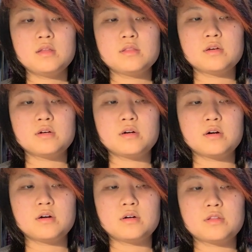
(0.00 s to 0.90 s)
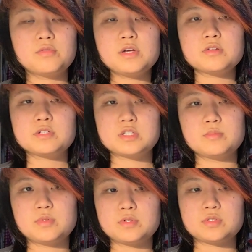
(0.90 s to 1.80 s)
There are three other
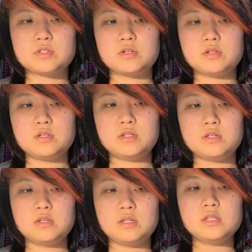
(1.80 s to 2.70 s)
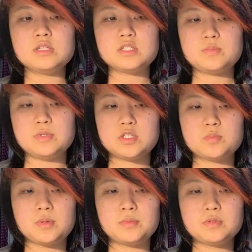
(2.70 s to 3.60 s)
symbols in these speech
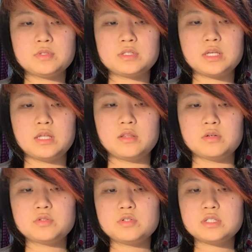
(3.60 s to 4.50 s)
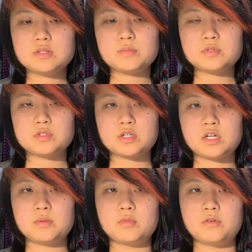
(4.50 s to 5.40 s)
bubbles, and those three symbols are
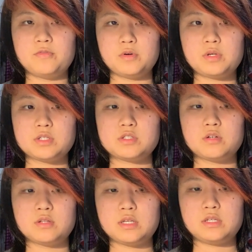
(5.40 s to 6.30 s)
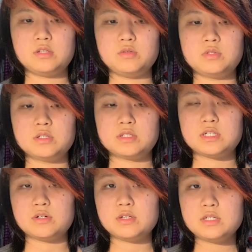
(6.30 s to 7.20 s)
kind of more focused on
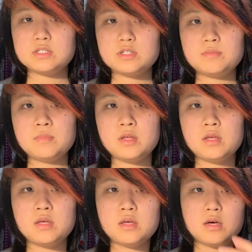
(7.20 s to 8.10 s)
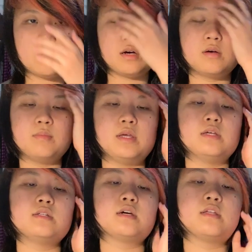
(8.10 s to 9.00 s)
utilitarianism.
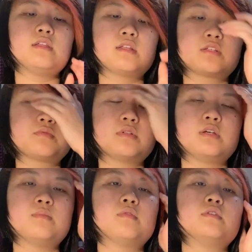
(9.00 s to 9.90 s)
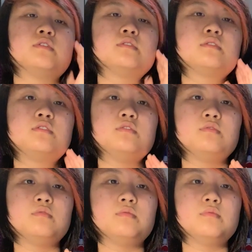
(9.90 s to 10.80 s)
And I think that's really important
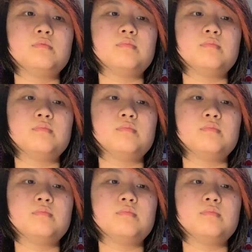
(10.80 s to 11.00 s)
to